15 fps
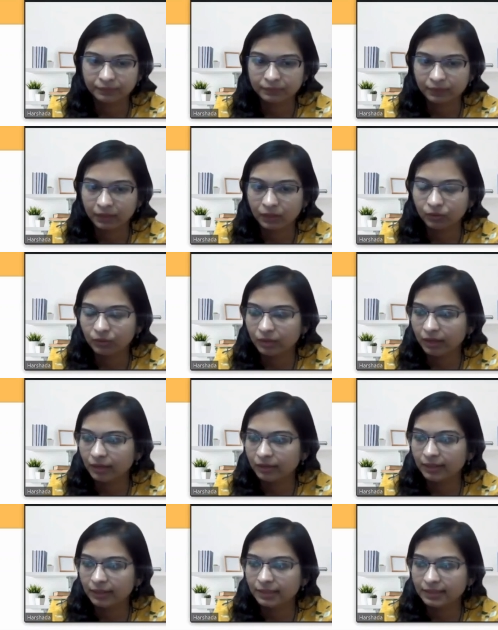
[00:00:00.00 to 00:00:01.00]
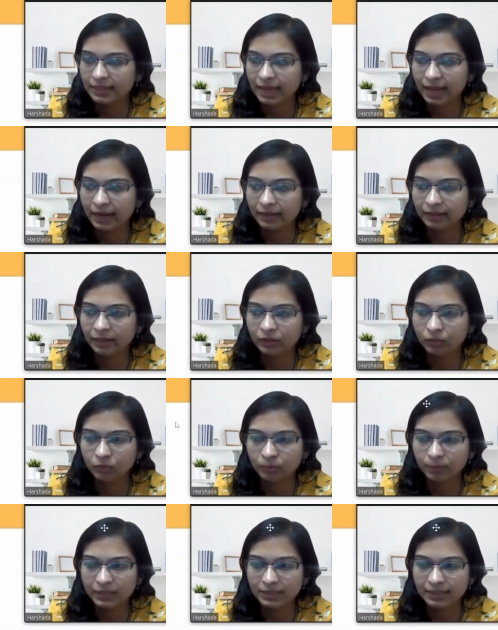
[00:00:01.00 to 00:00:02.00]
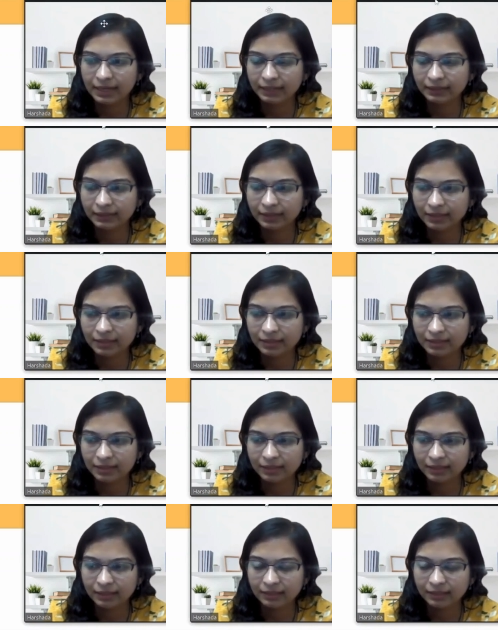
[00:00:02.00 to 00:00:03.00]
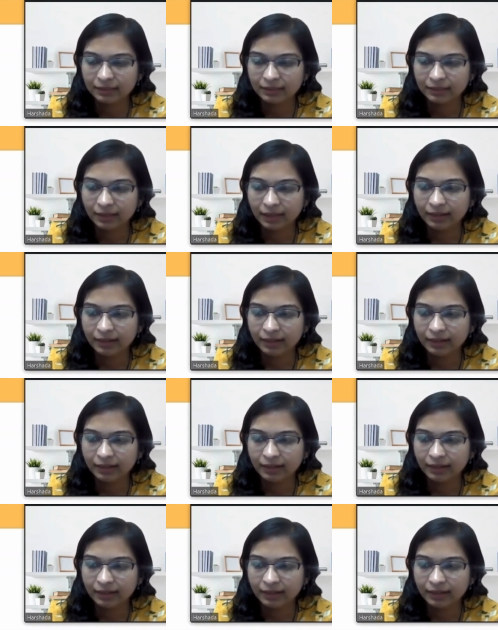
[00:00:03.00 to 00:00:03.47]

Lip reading: Okay, let us add a loop inside this. And